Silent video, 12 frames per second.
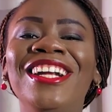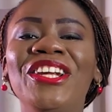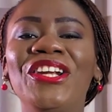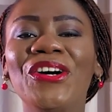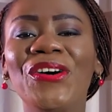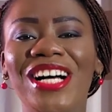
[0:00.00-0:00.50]

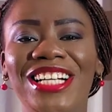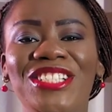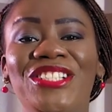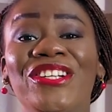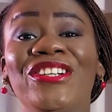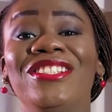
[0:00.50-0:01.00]
Dow and
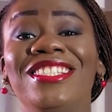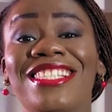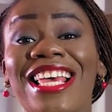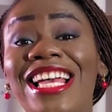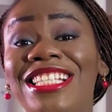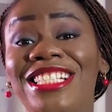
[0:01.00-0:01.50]
Jones,
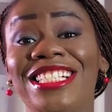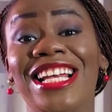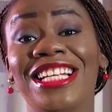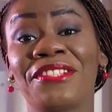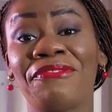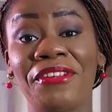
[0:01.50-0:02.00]

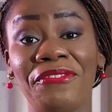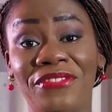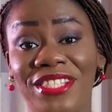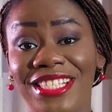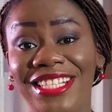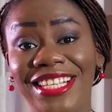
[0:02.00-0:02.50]
NGX
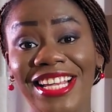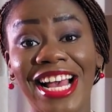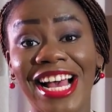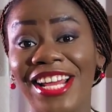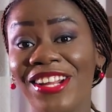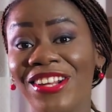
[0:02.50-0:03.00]
50,
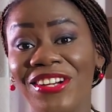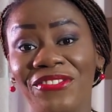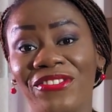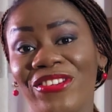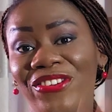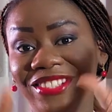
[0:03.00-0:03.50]
and all of
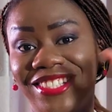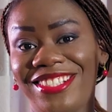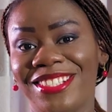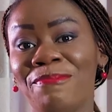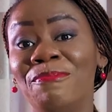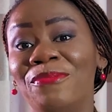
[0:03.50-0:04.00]

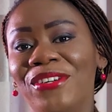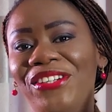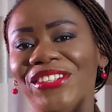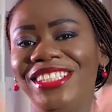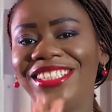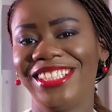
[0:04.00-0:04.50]
those
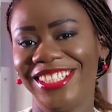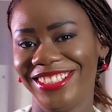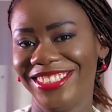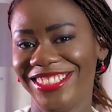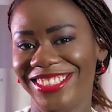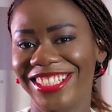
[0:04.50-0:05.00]
boring
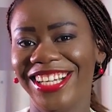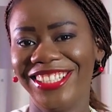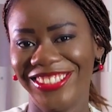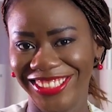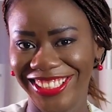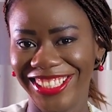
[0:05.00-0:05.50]
things that
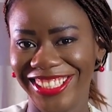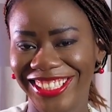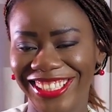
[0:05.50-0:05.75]
you hear.